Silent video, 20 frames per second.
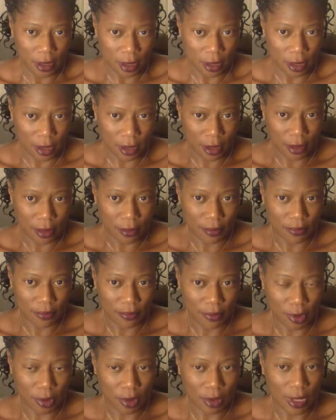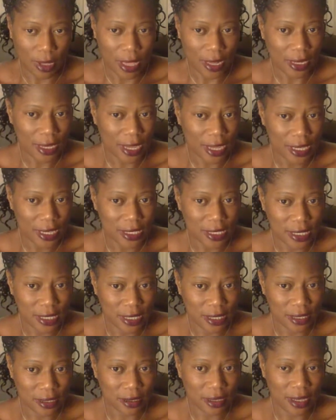There are a lot of
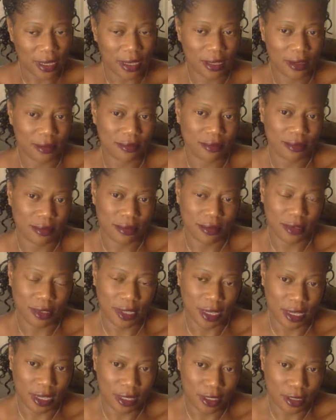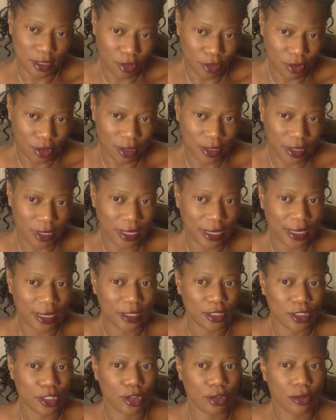cases that the endocrine
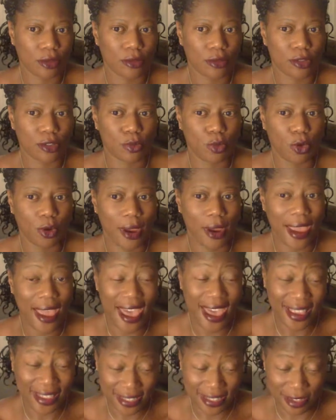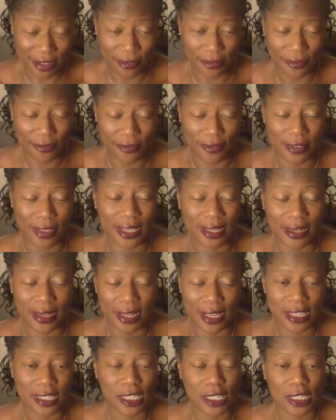gland turns more active than
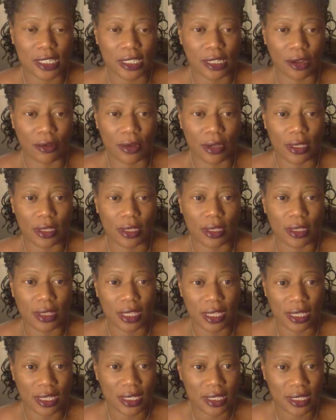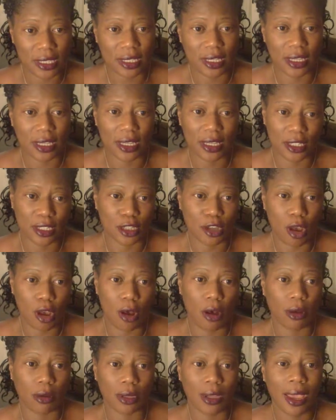necessary. This is
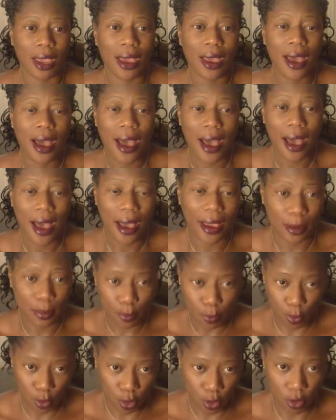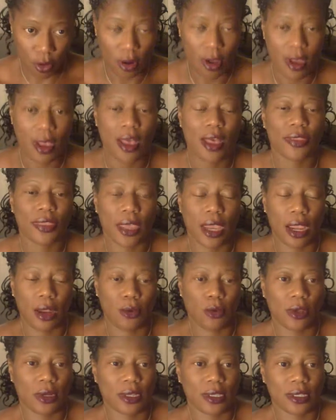called
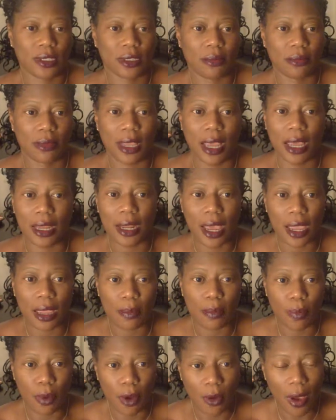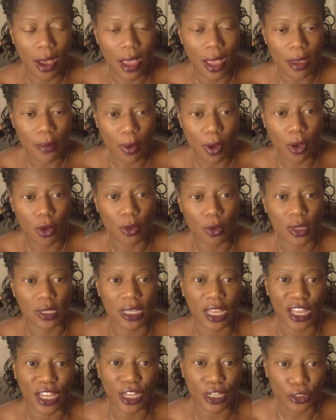hyperthyroidism, not hypo. Hypo is
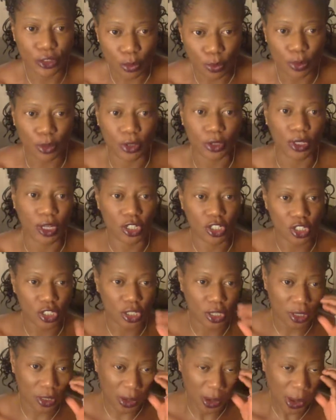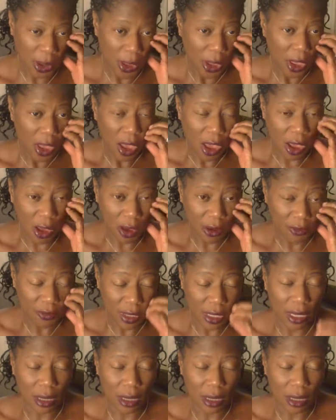an underproduction of the